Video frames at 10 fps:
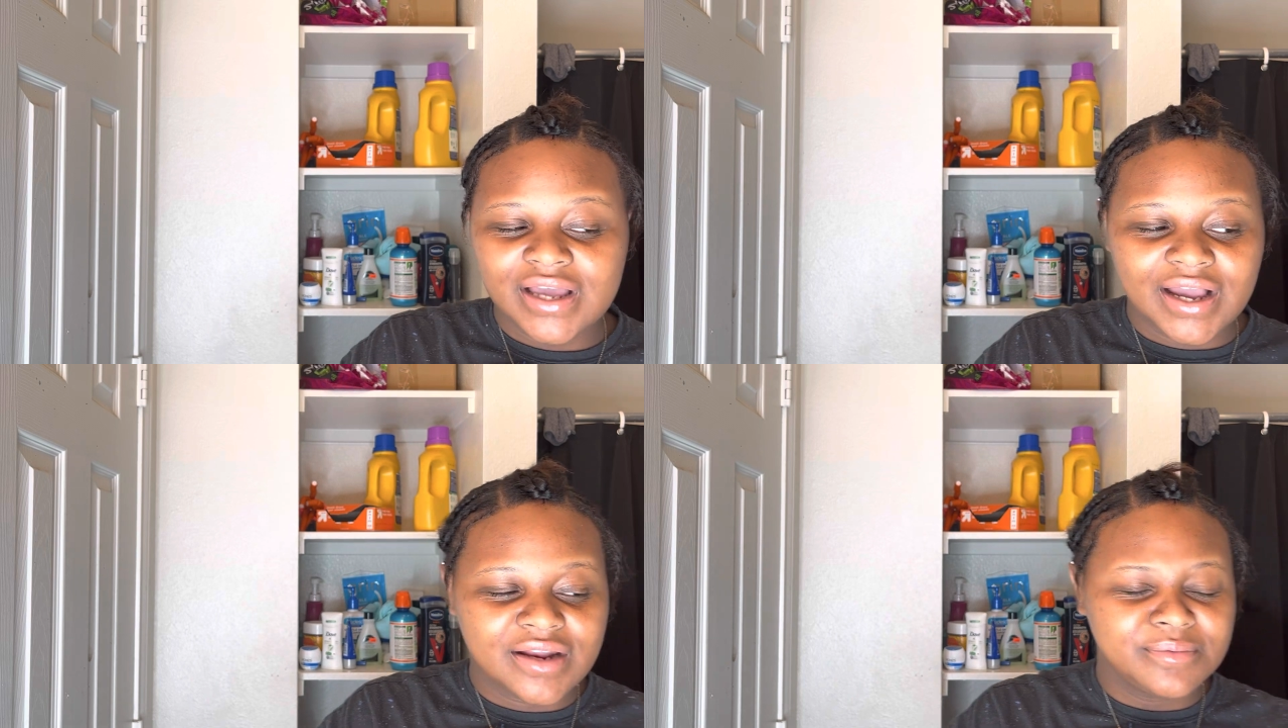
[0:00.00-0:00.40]

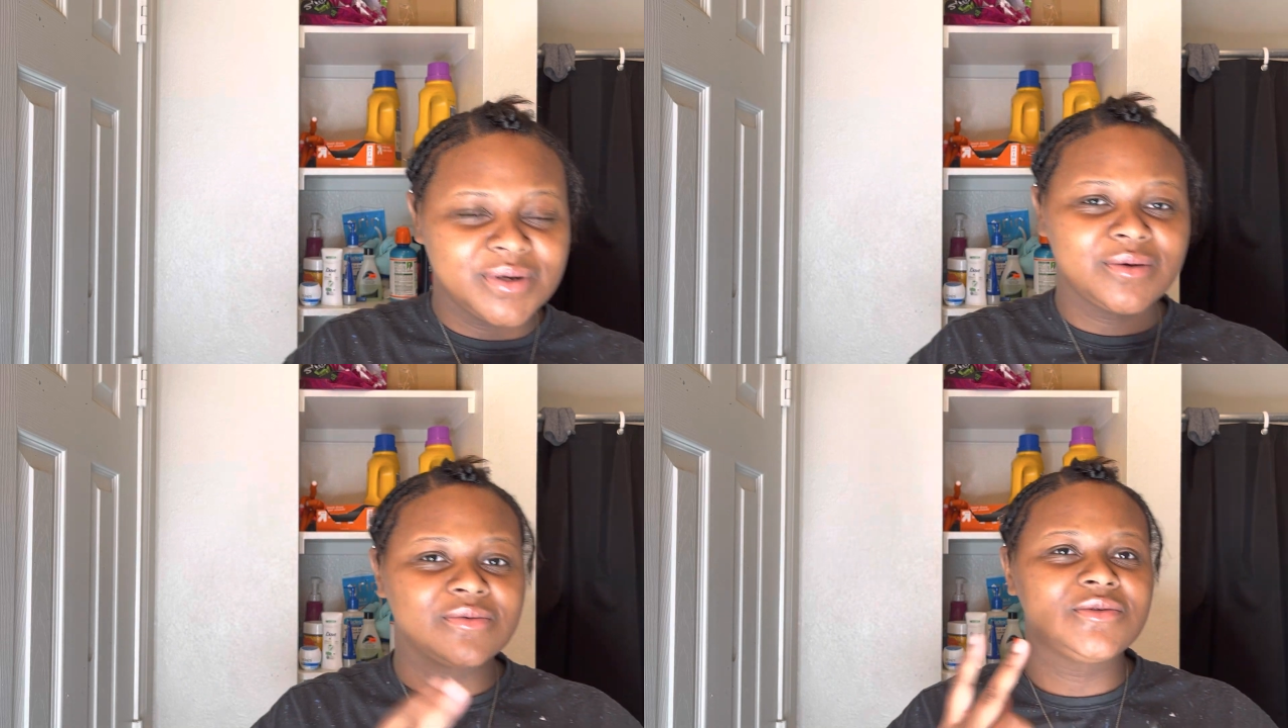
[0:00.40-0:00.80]
I gotta put
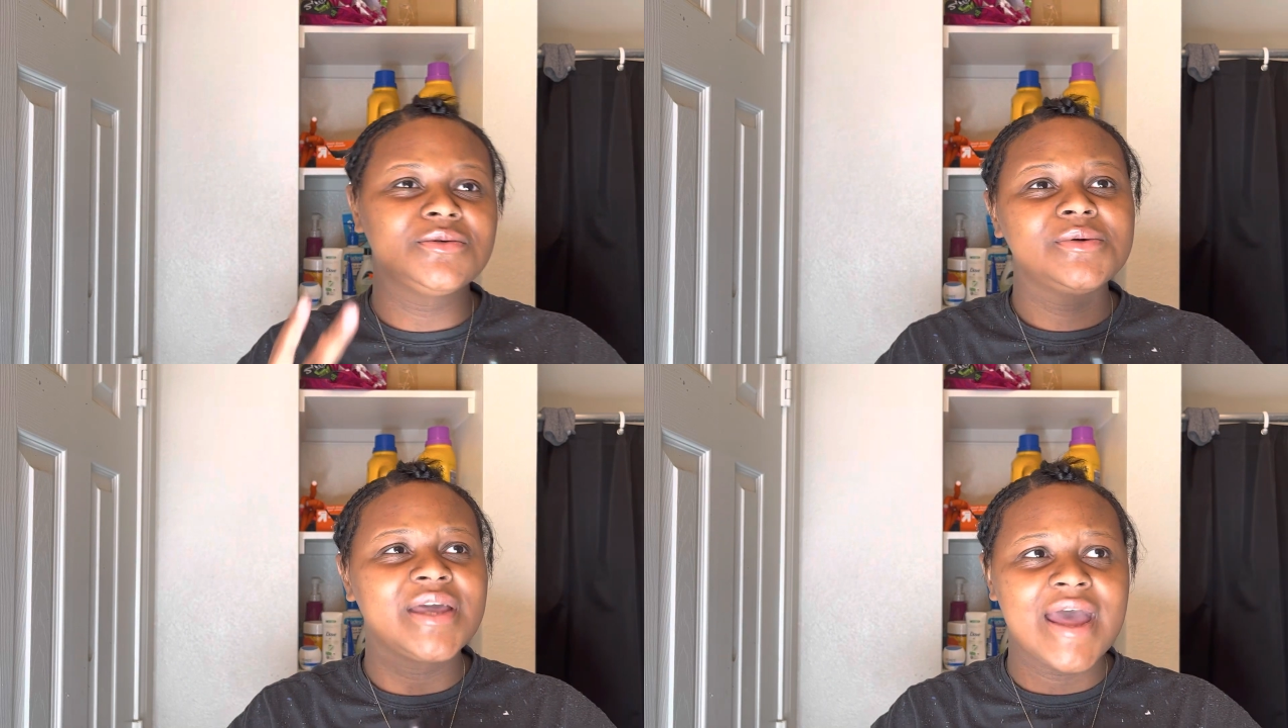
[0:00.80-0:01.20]
on
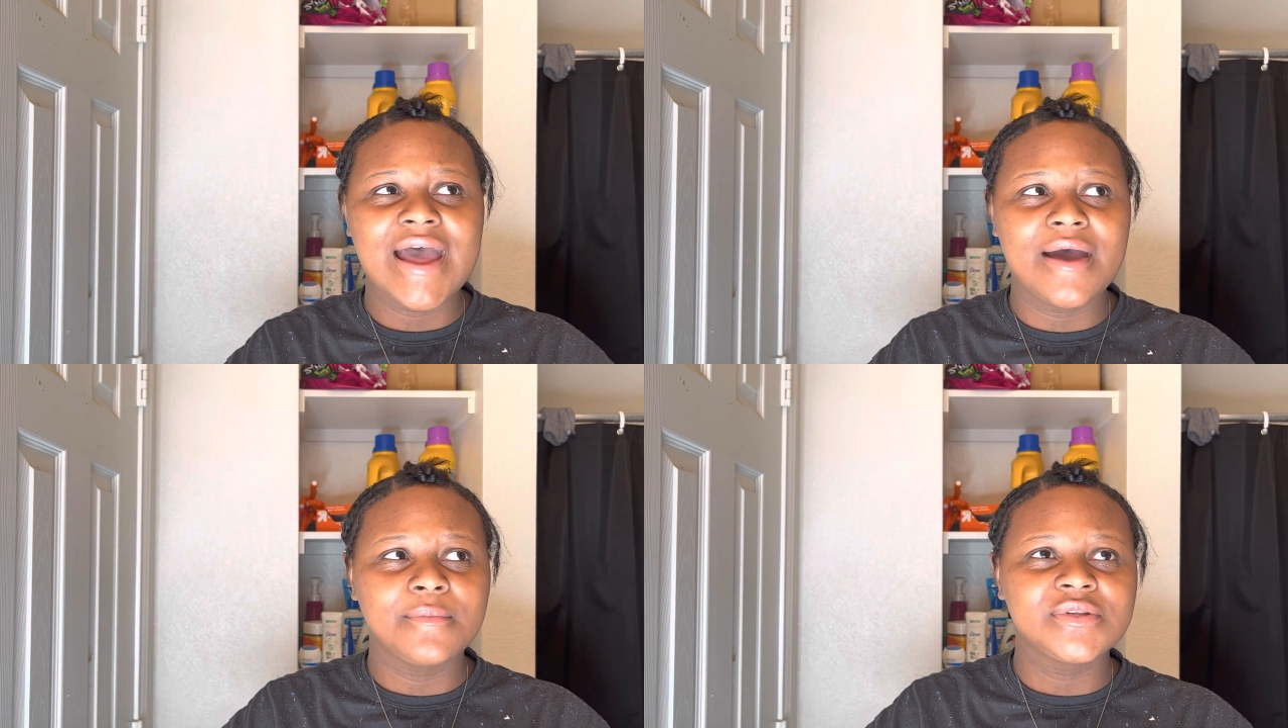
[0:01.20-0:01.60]
2
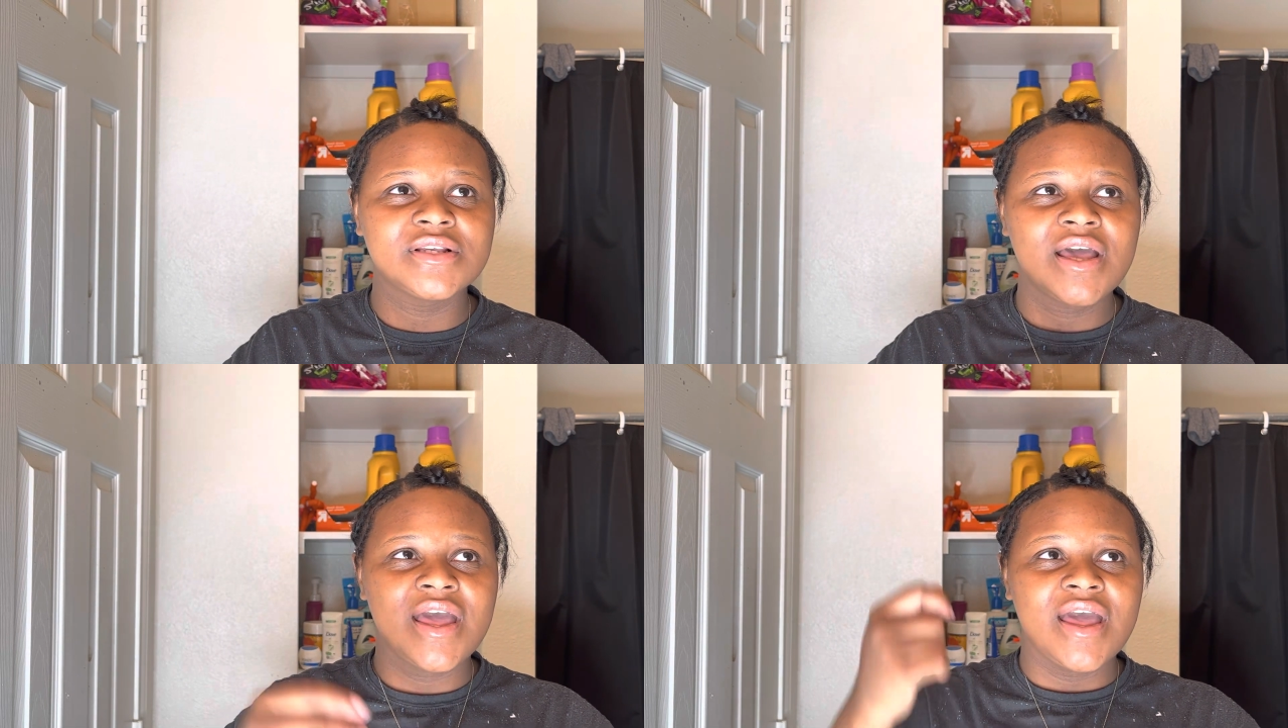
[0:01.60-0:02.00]
caps.
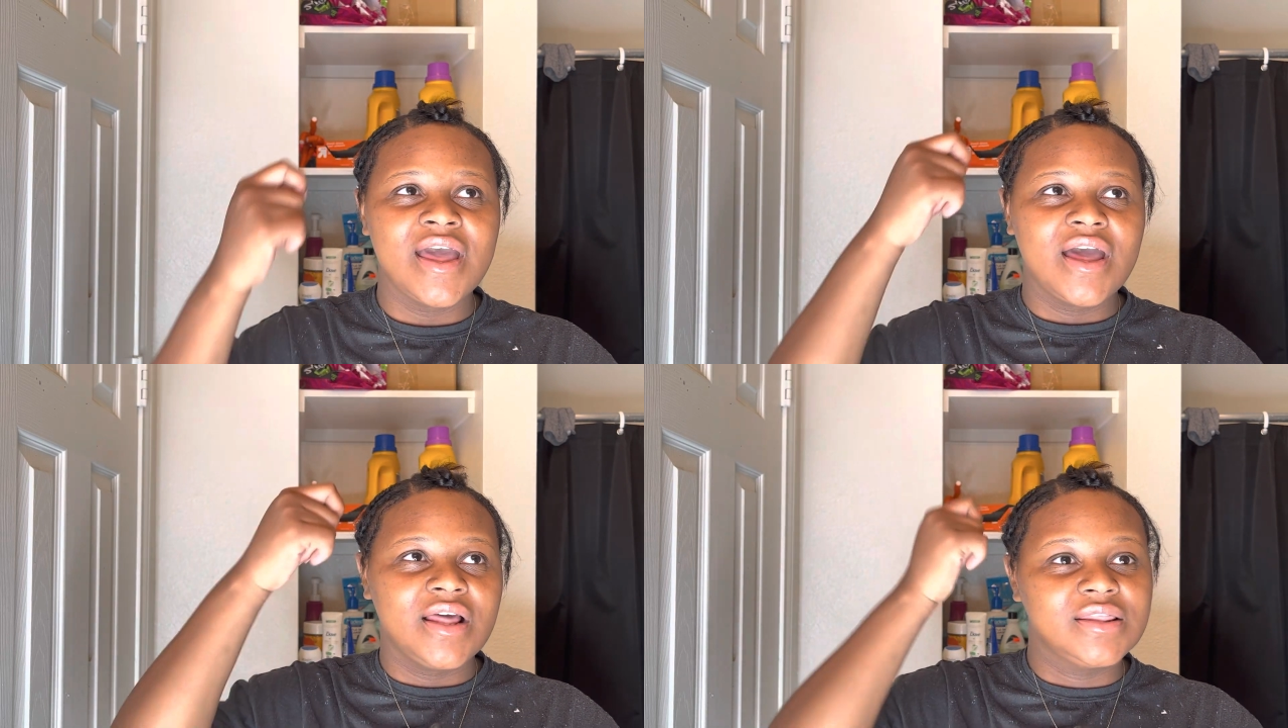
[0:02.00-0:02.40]

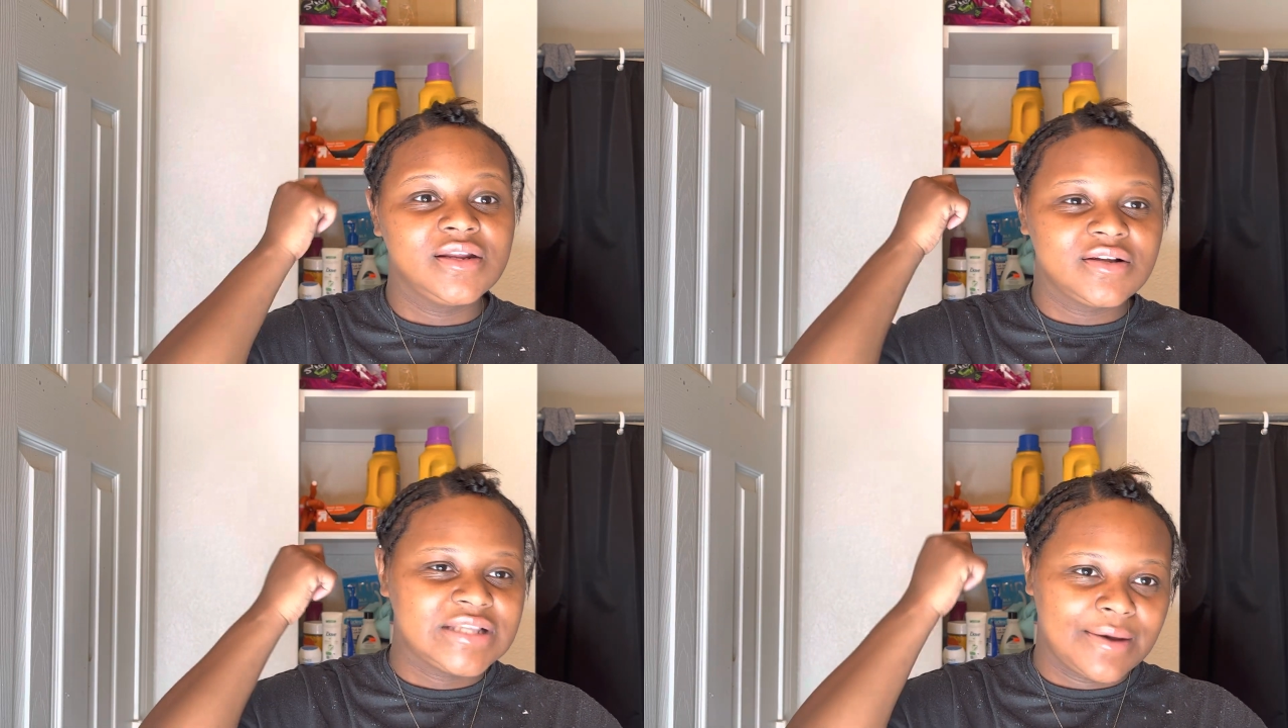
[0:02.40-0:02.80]
Then
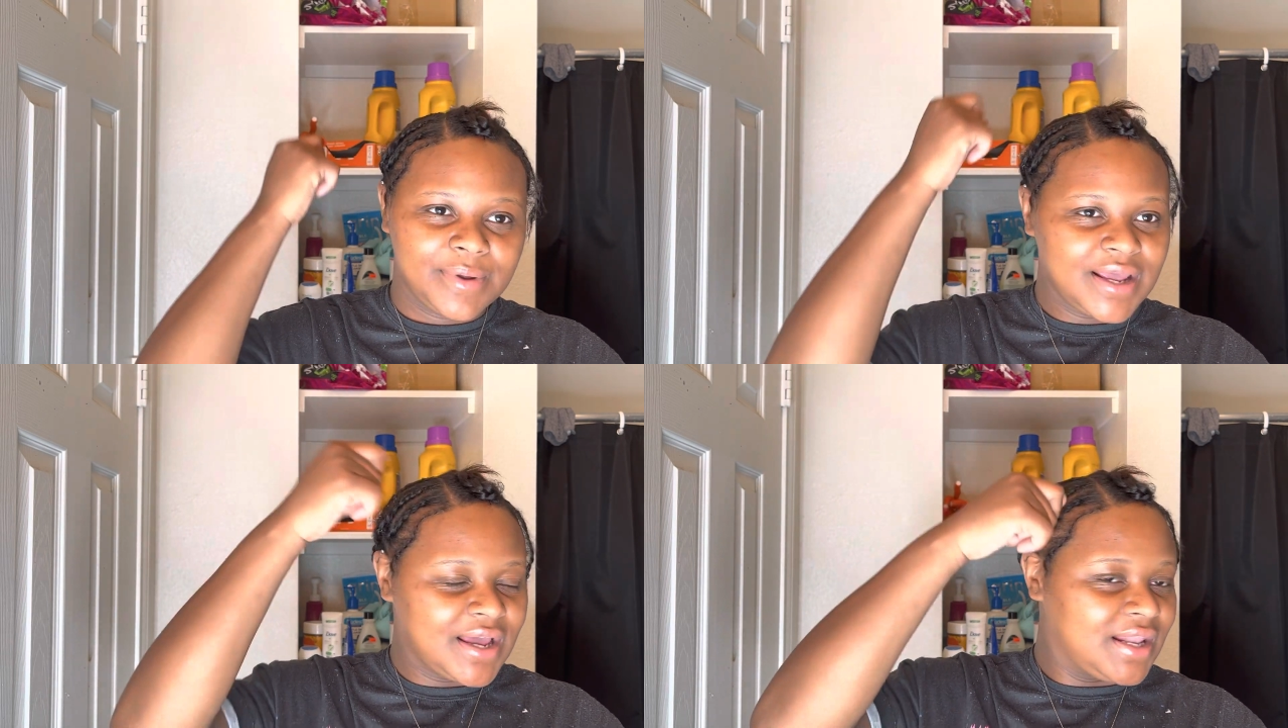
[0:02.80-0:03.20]
on top of
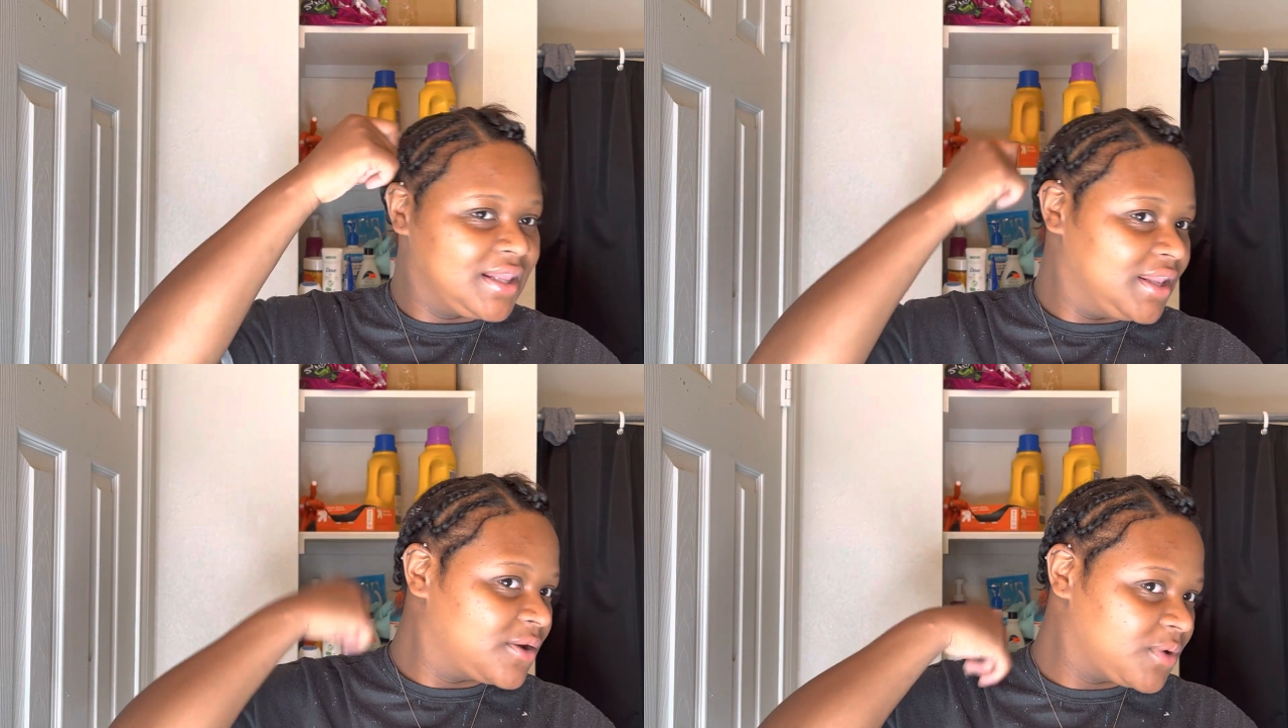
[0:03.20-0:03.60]
that, a
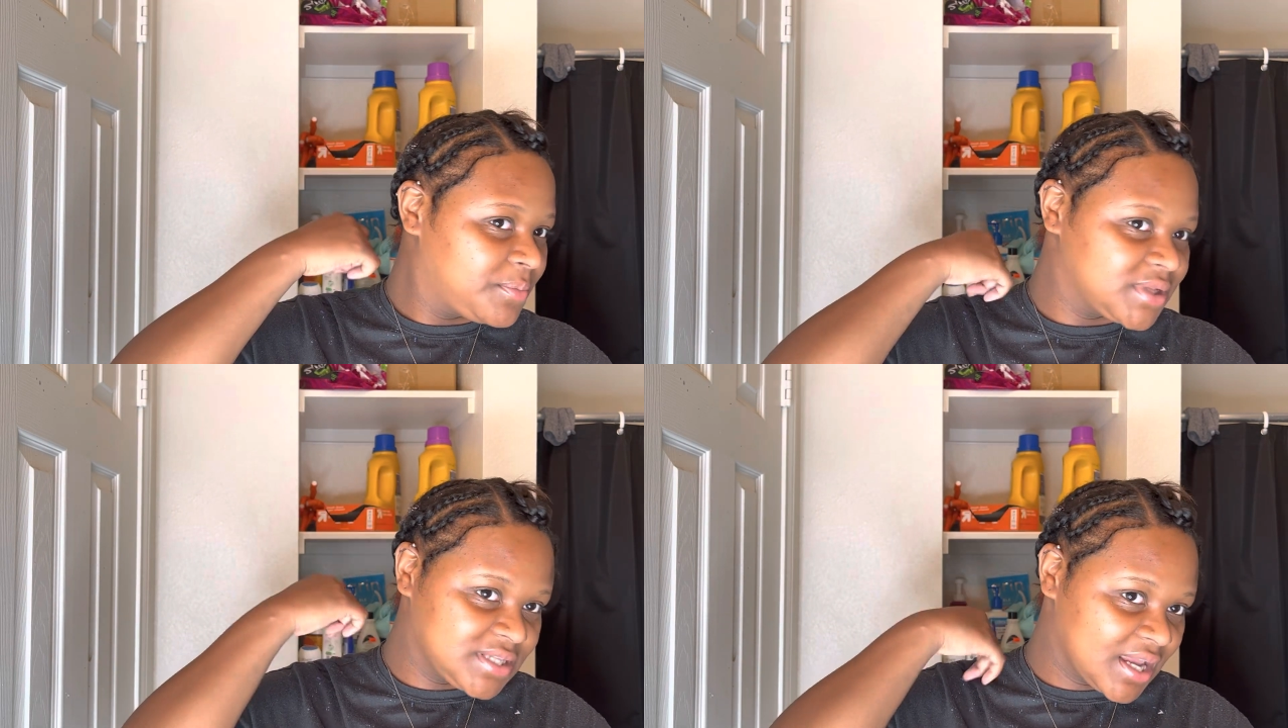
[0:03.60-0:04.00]
liquid
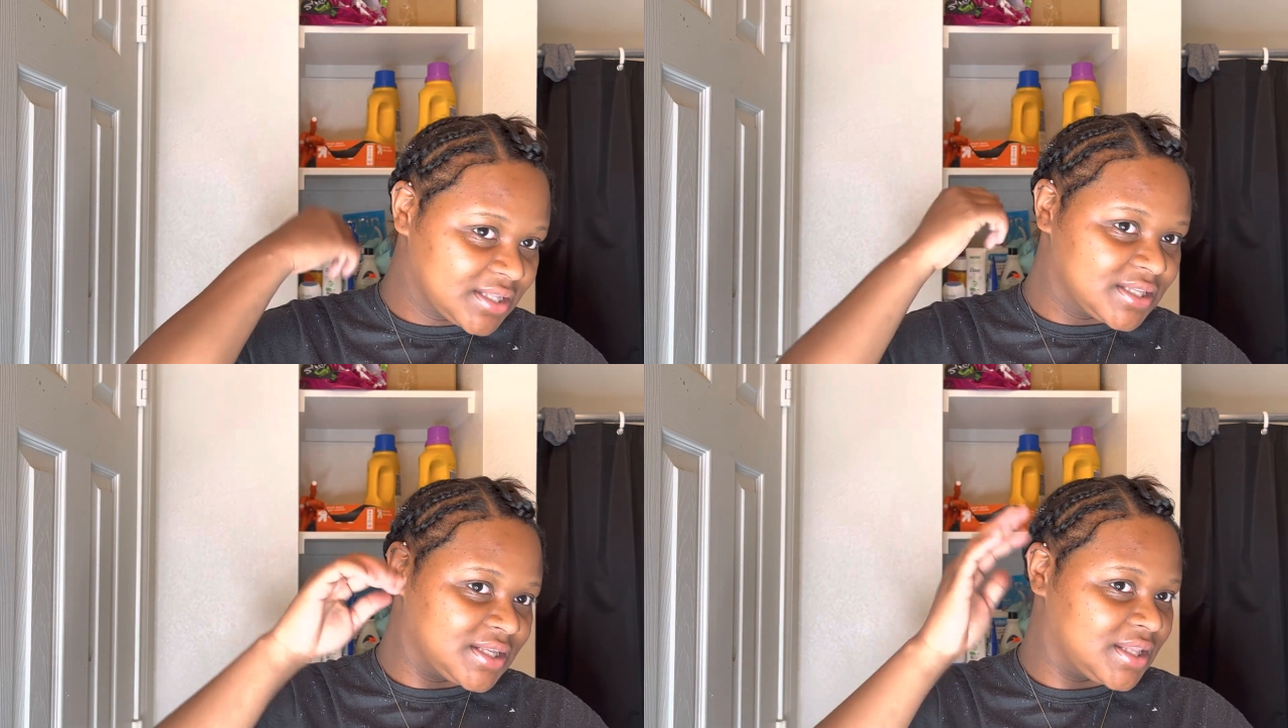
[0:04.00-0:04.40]
protectant.